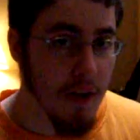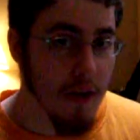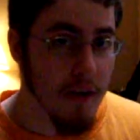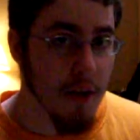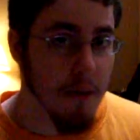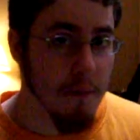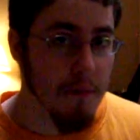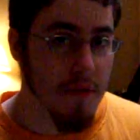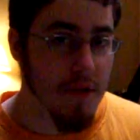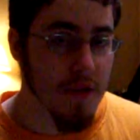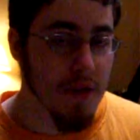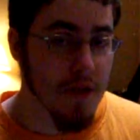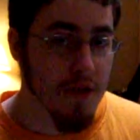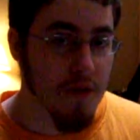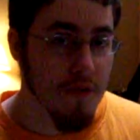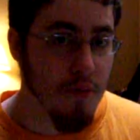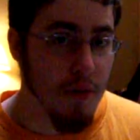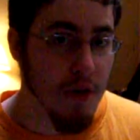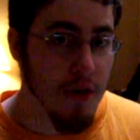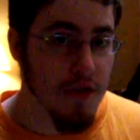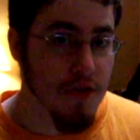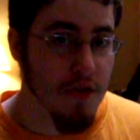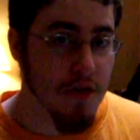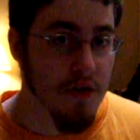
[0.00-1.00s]
the outcome of the
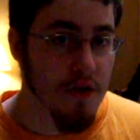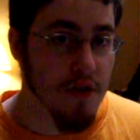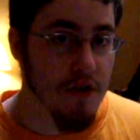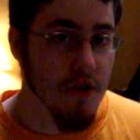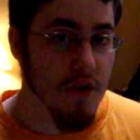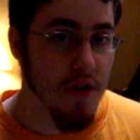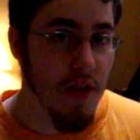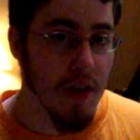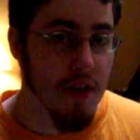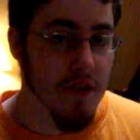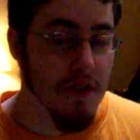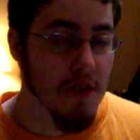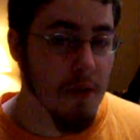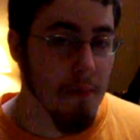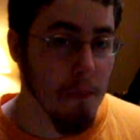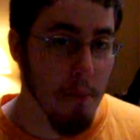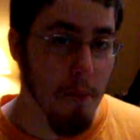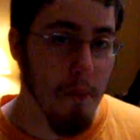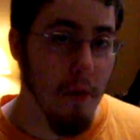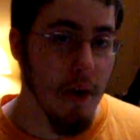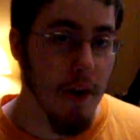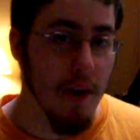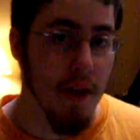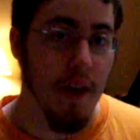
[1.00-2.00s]
situation so that
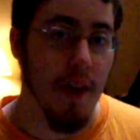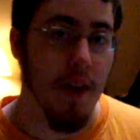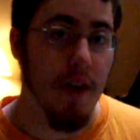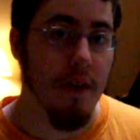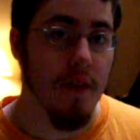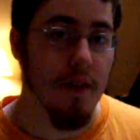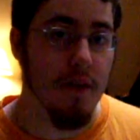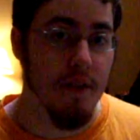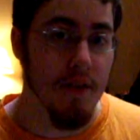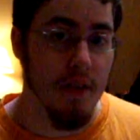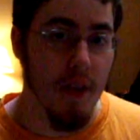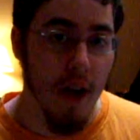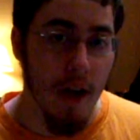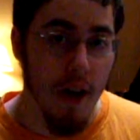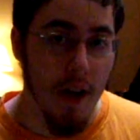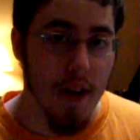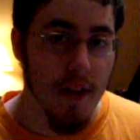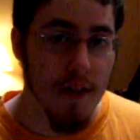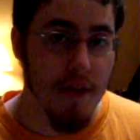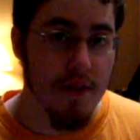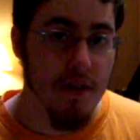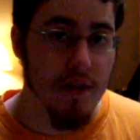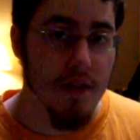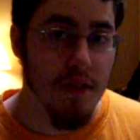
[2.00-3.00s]
somebody
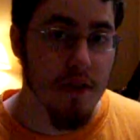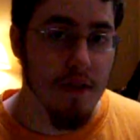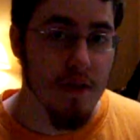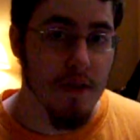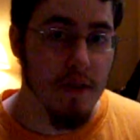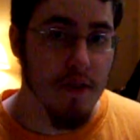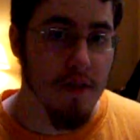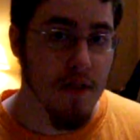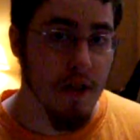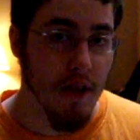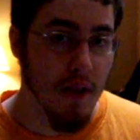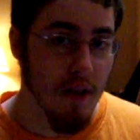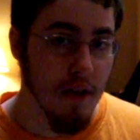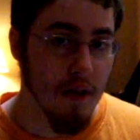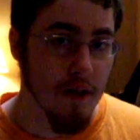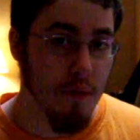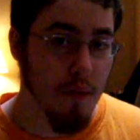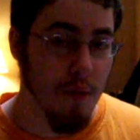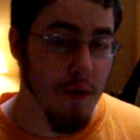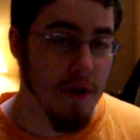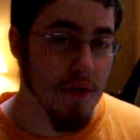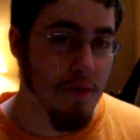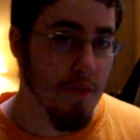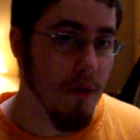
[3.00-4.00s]
dies than
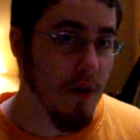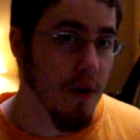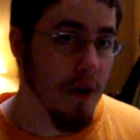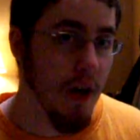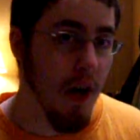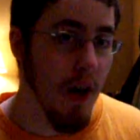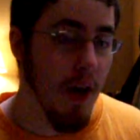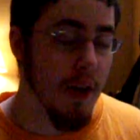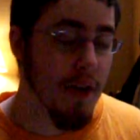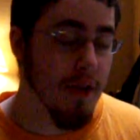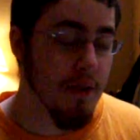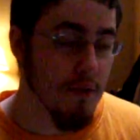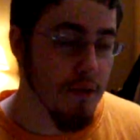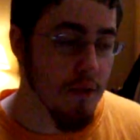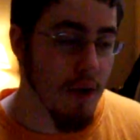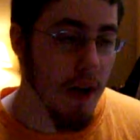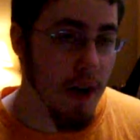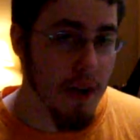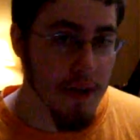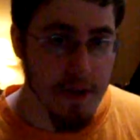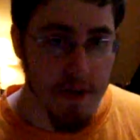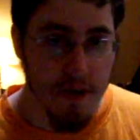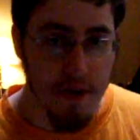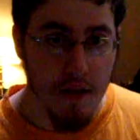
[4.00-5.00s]
otherwise would. I do
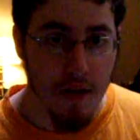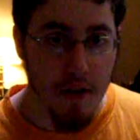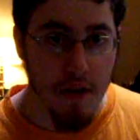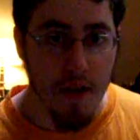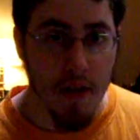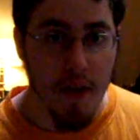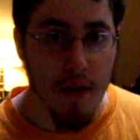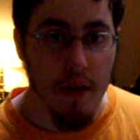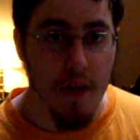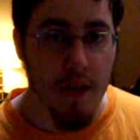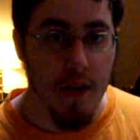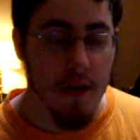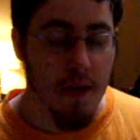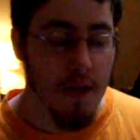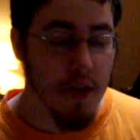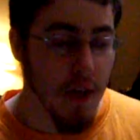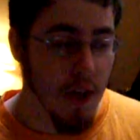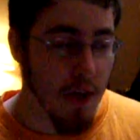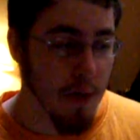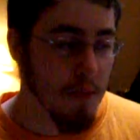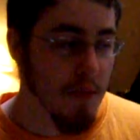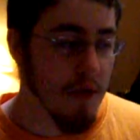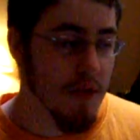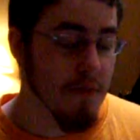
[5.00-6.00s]
not
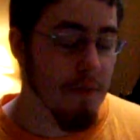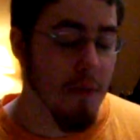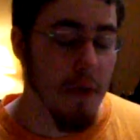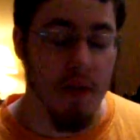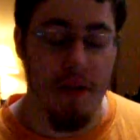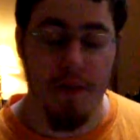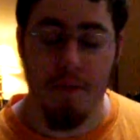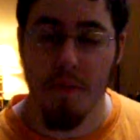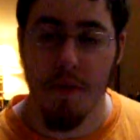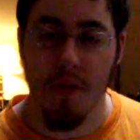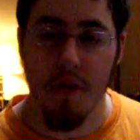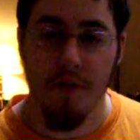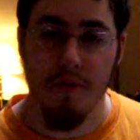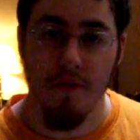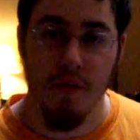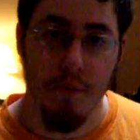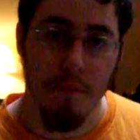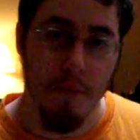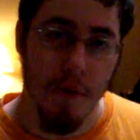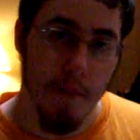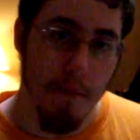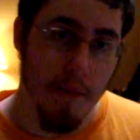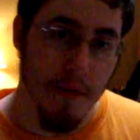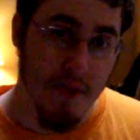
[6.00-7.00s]
gain responsibility
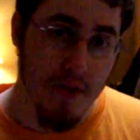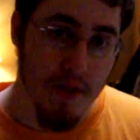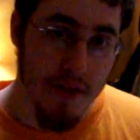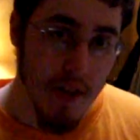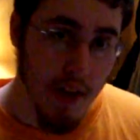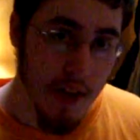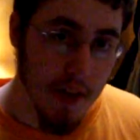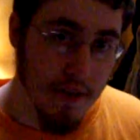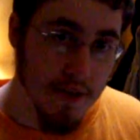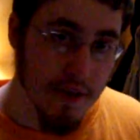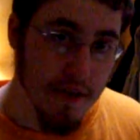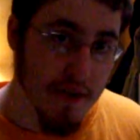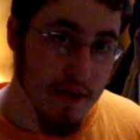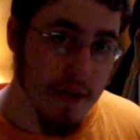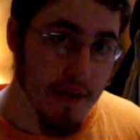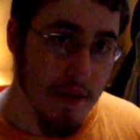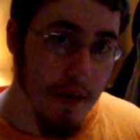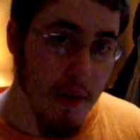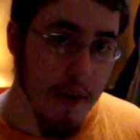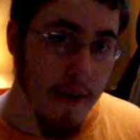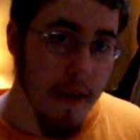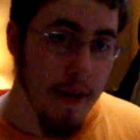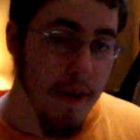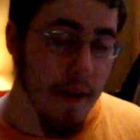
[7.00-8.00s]
for people's deaths.